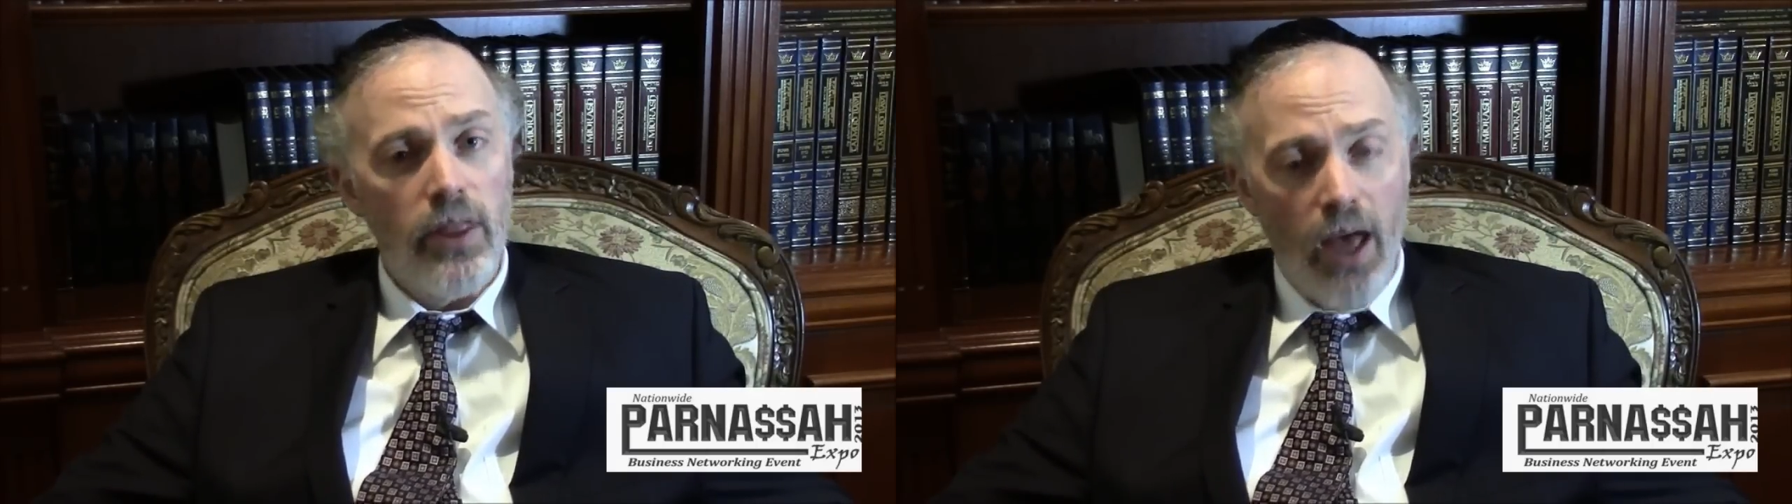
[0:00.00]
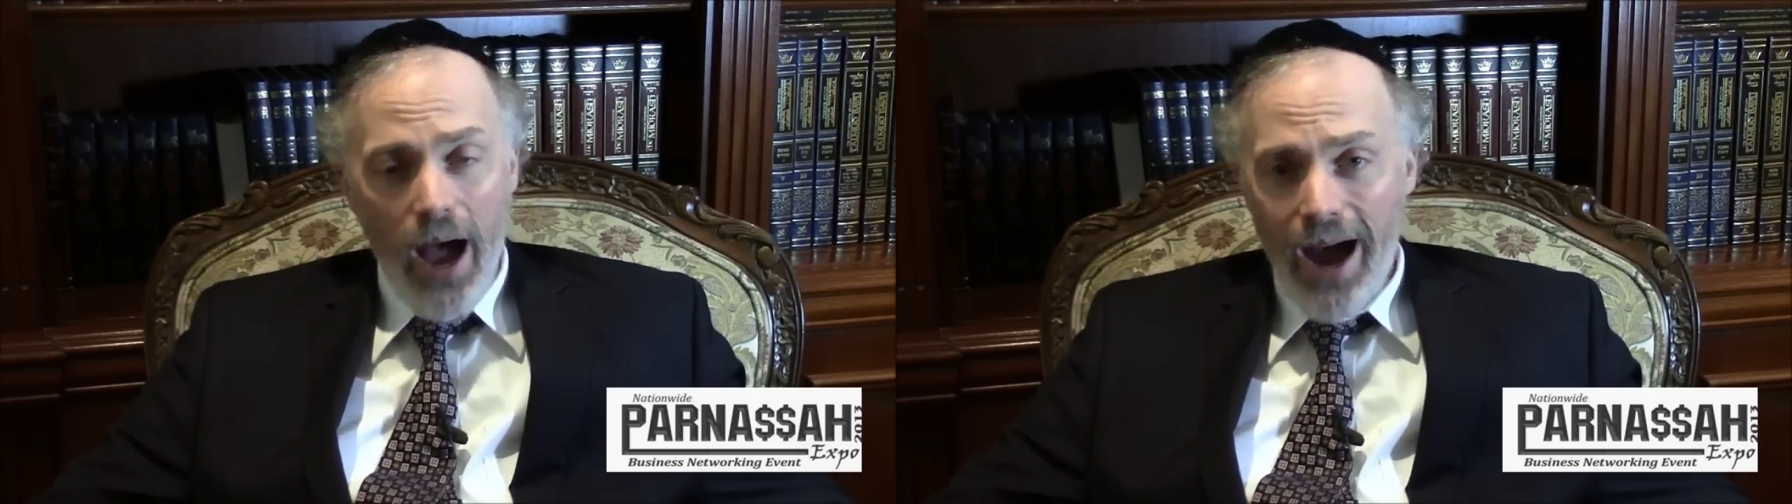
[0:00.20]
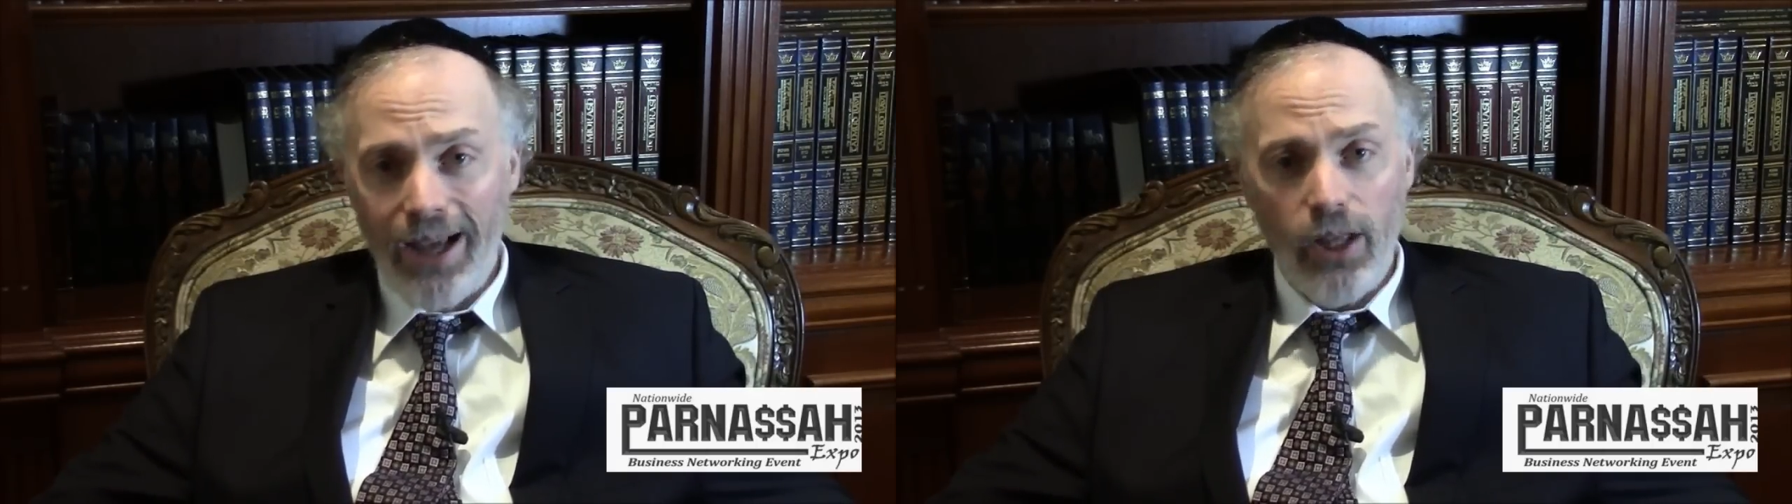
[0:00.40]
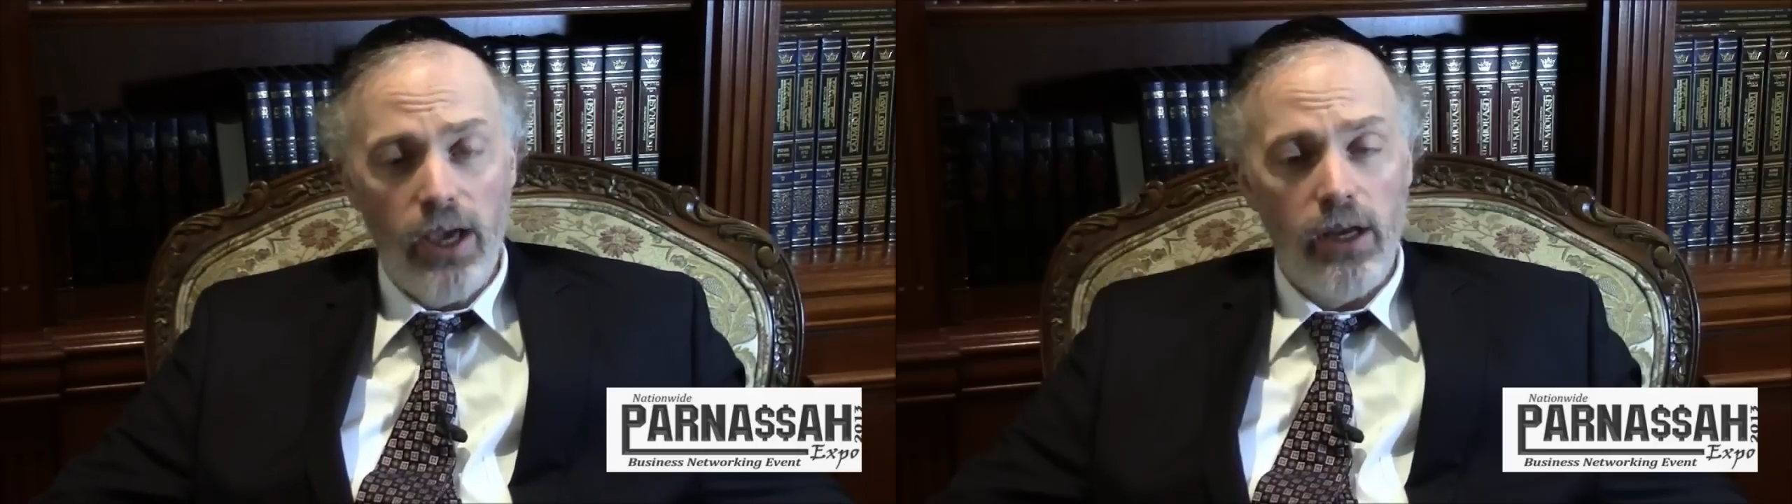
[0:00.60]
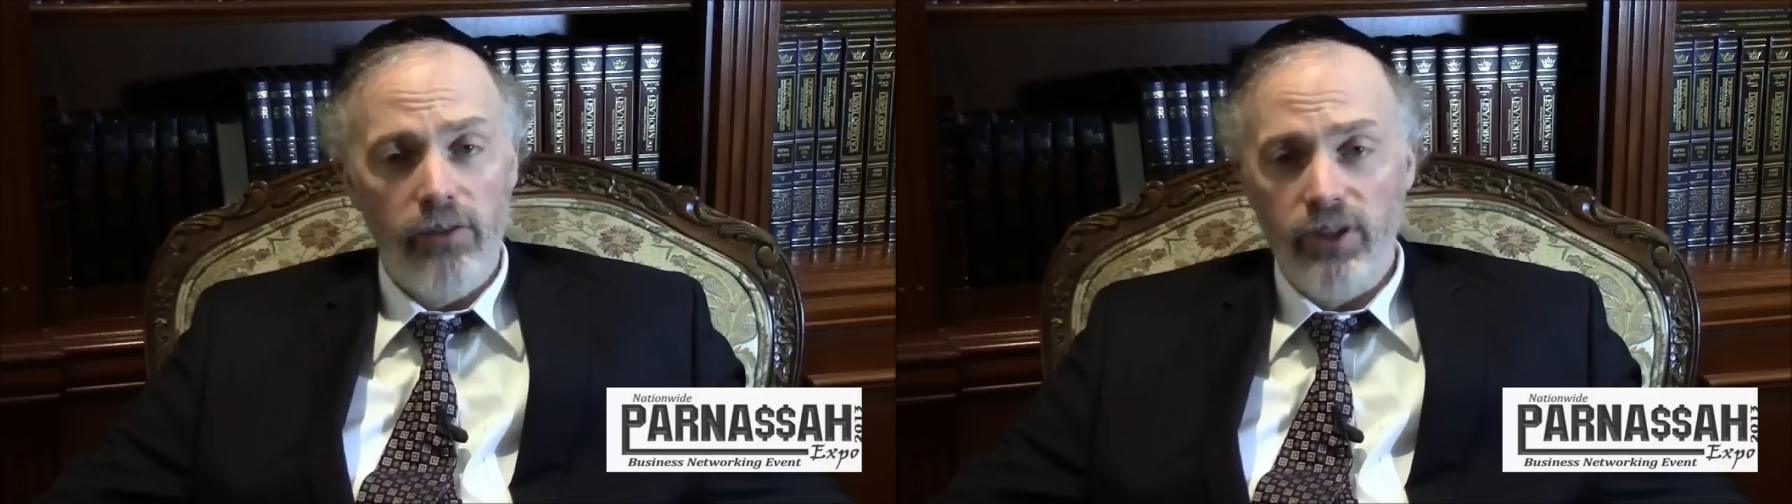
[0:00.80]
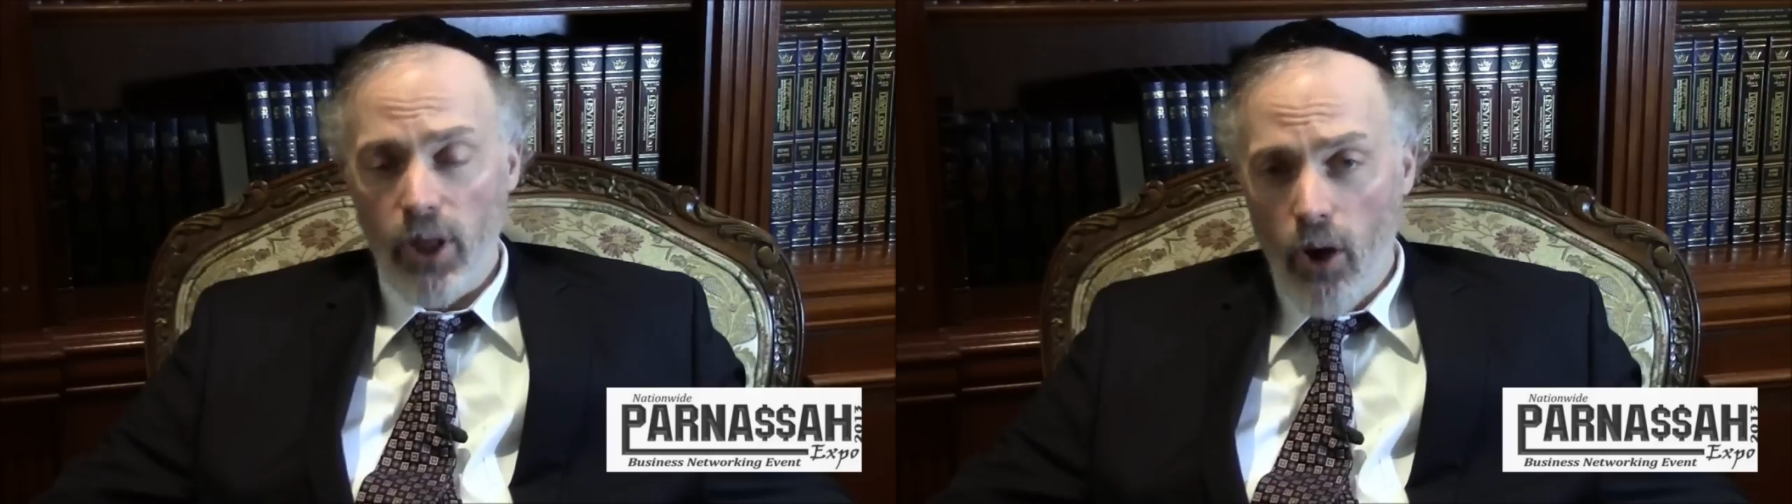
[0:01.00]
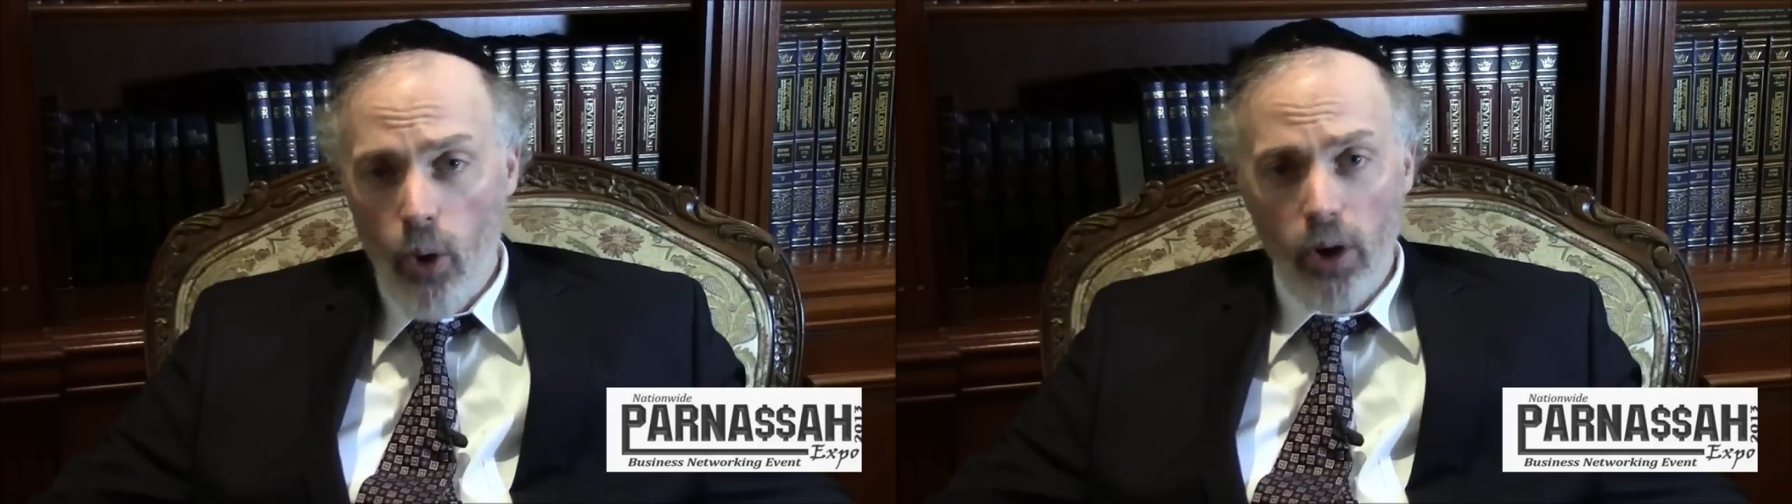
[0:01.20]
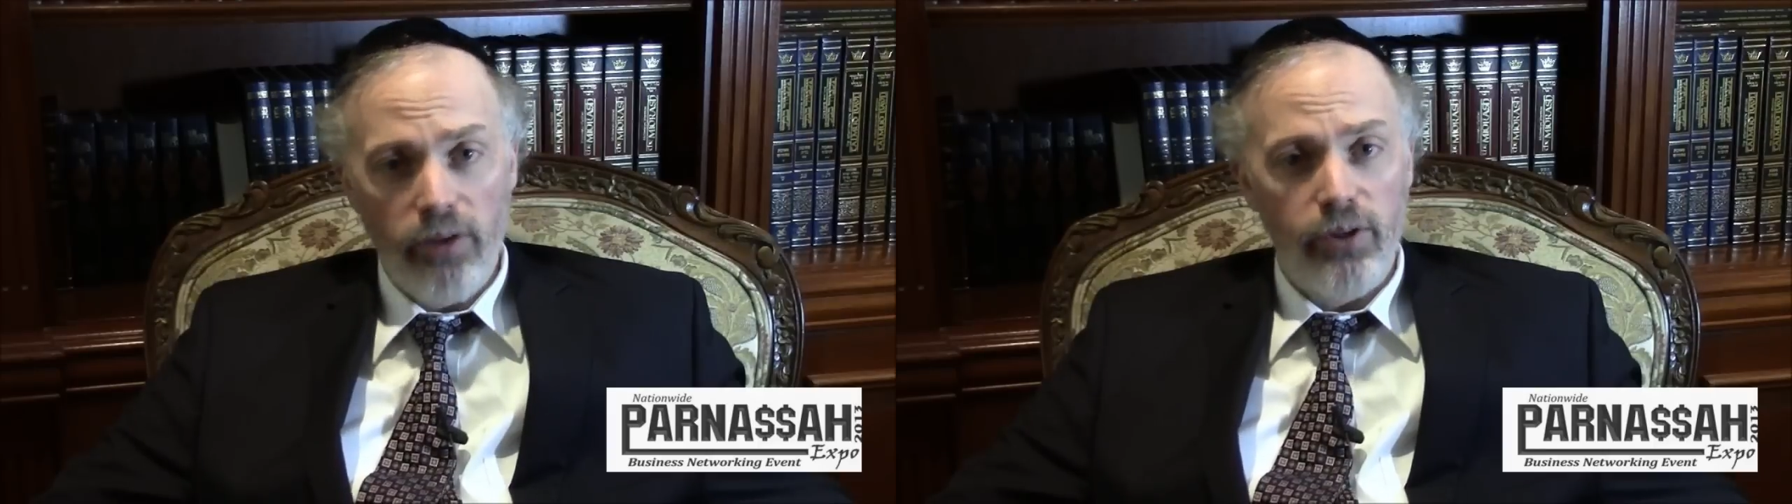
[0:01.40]
The highlight of it, the
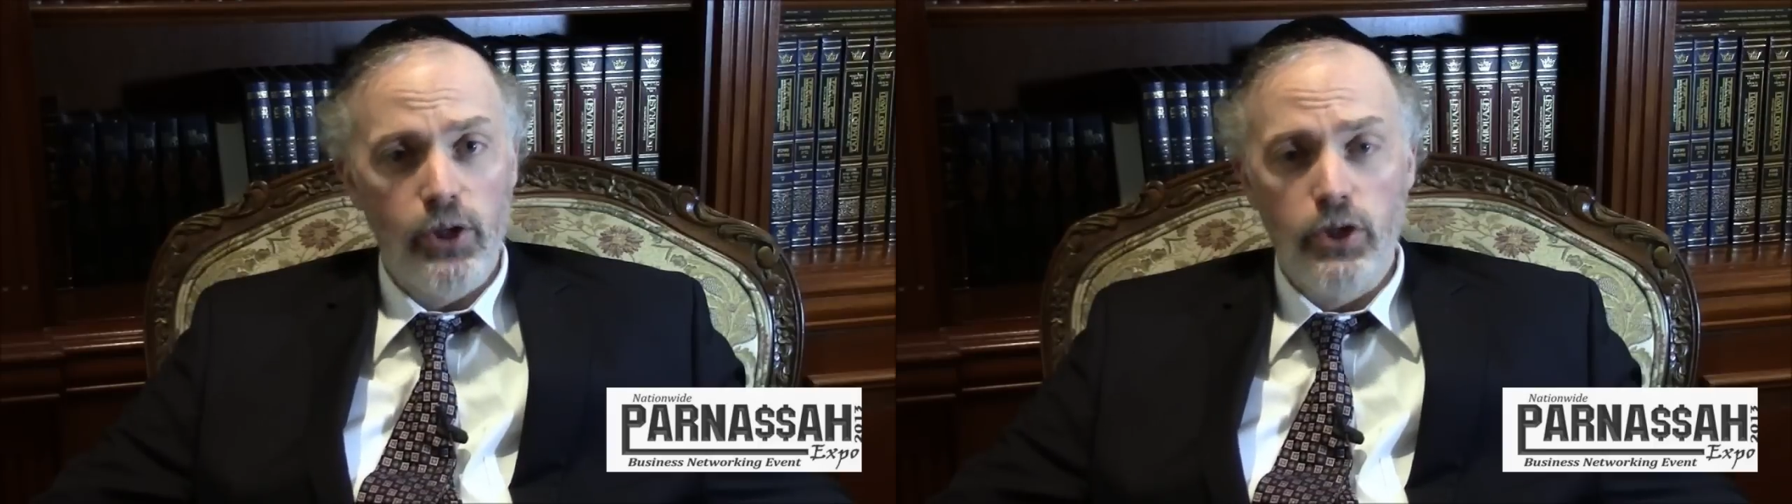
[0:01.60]
heart of it,